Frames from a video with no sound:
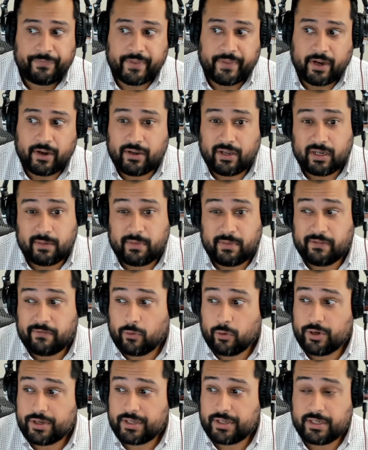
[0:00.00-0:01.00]
Are you going to be
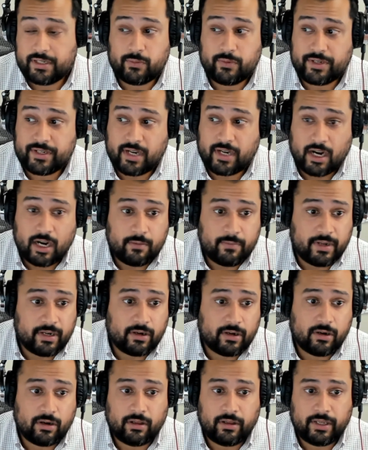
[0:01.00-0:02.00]
forced into retirement
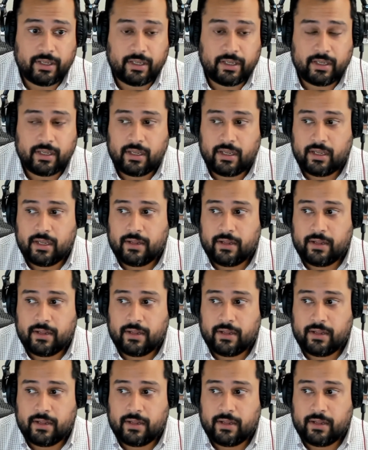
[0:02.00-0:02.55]
early?